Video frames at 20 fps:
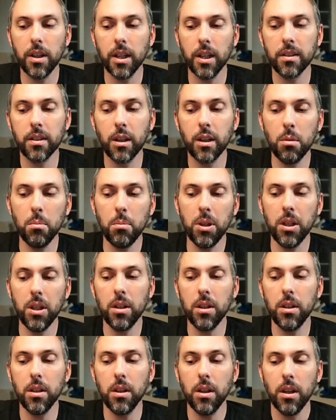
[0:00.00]
going to
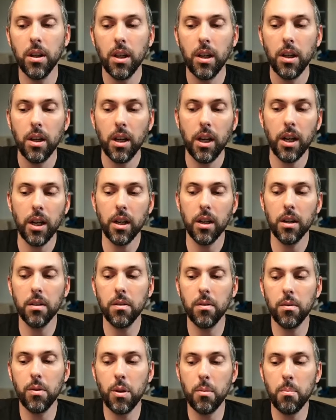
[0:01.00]
be
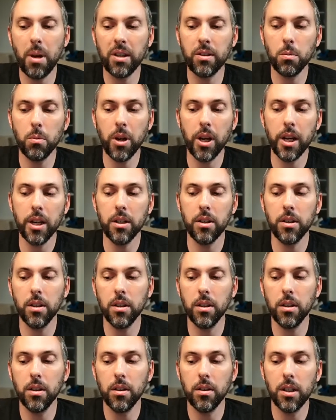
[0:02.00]
the best way
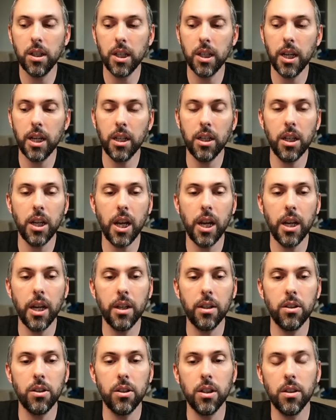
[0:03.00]
to get
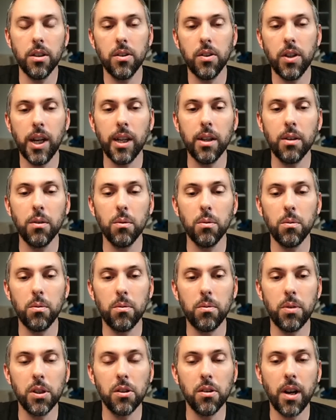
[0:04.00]
engaged and
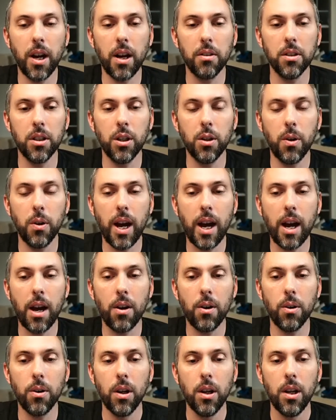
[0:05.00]
figure out, you know,
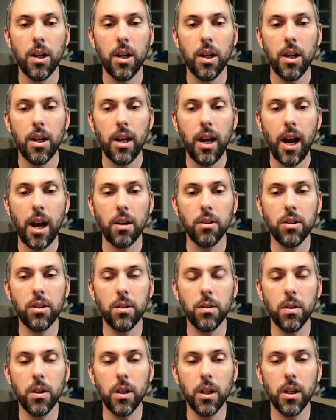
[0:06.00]
how
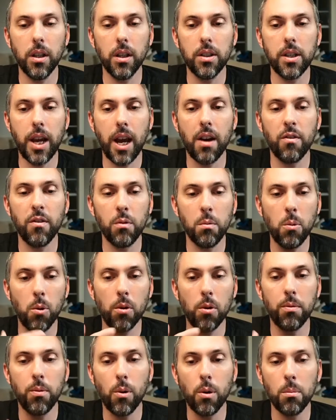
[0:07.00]
to have a
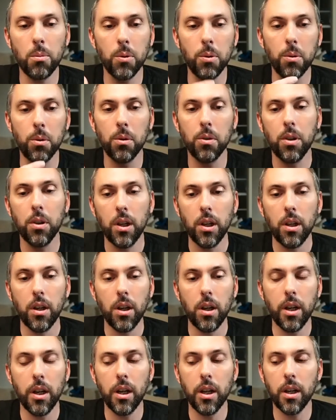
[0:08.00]
more formal
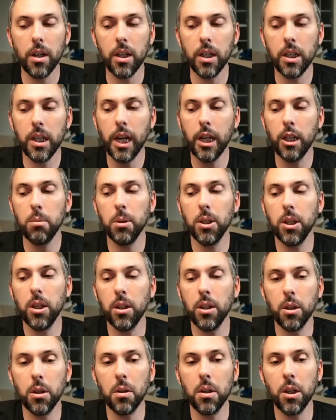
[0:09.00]
engagement
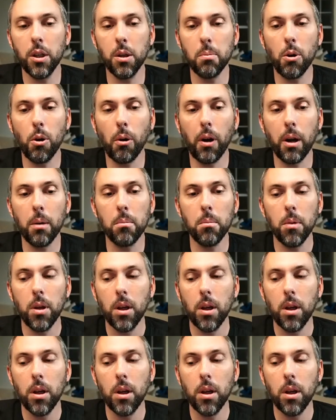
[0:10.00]
in the program.